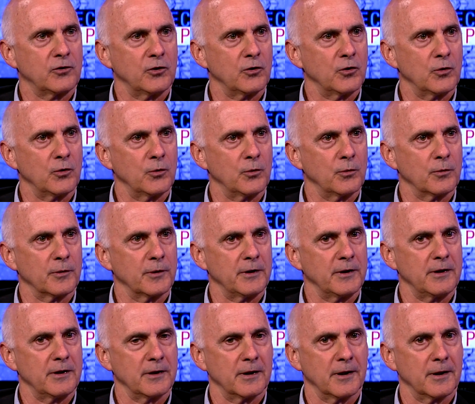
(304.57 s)
to
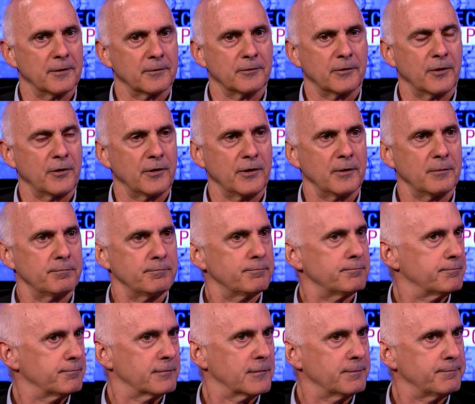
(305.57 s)
the, uh, to the
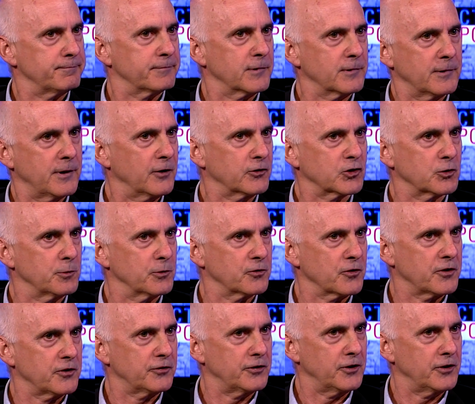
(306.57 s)
customers of the